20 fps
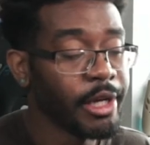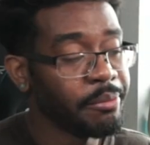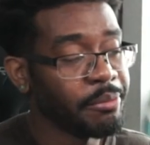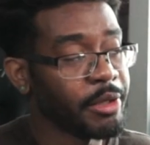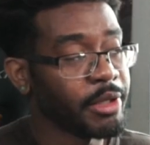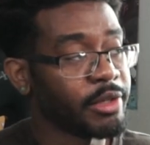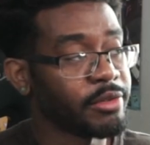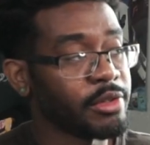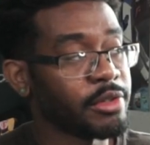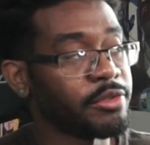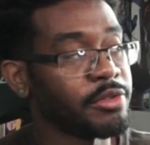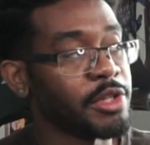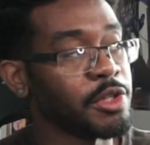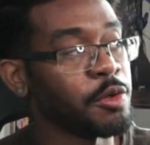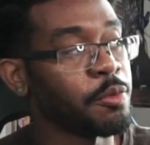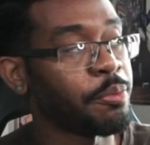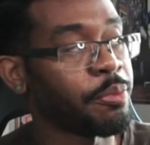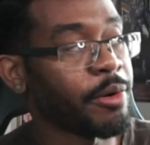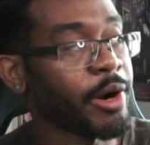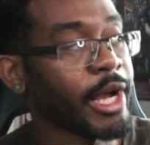Because let's say
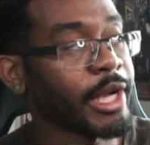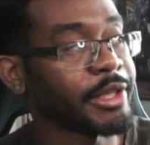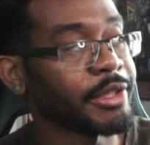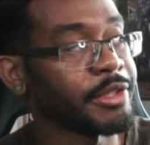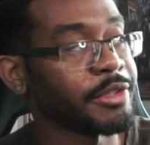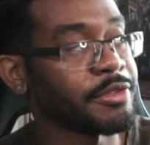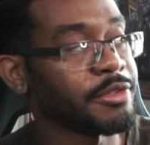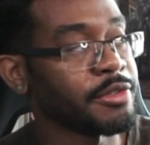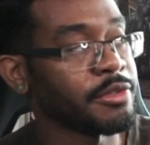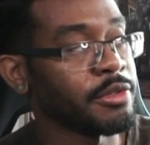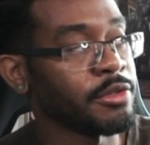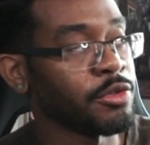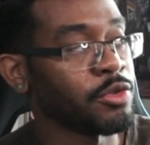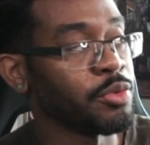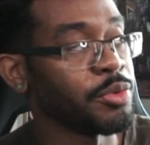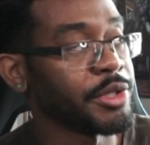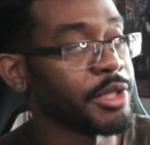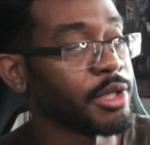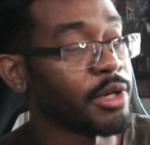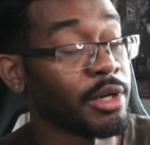you practice
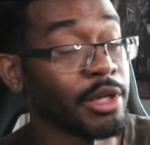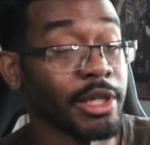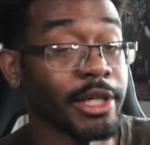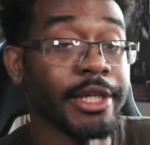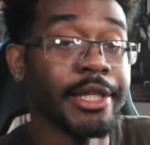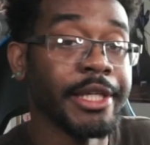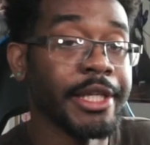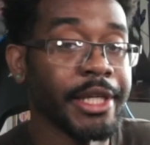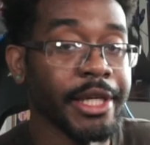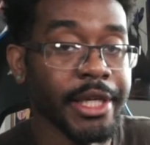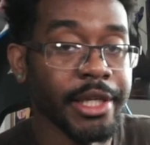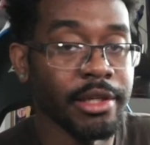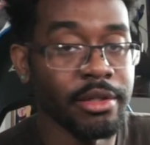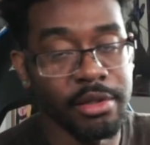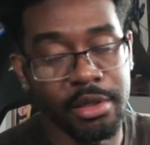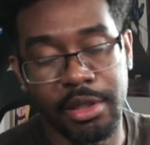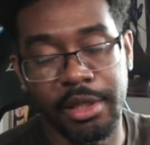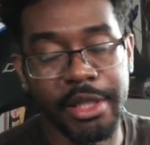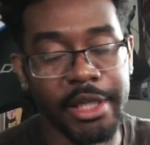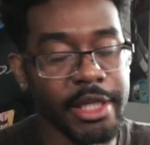doing it on a clean hit and
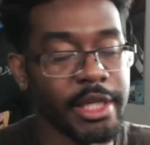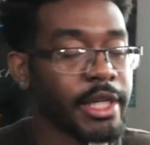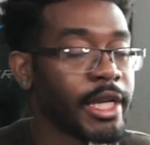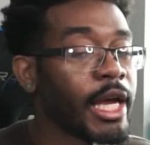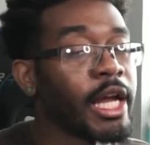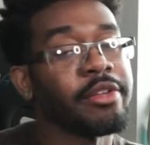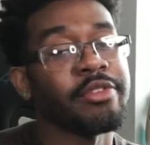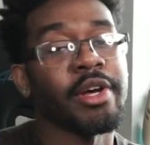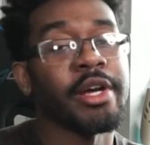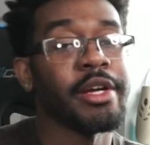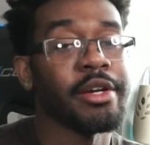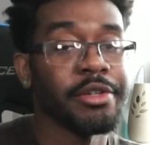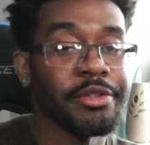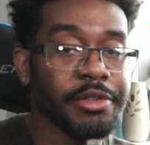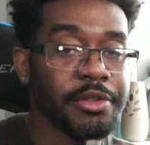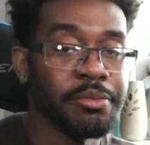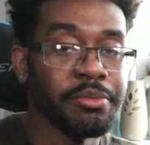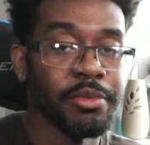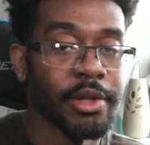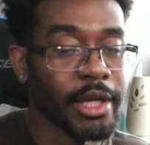the clean hit anti-airs him.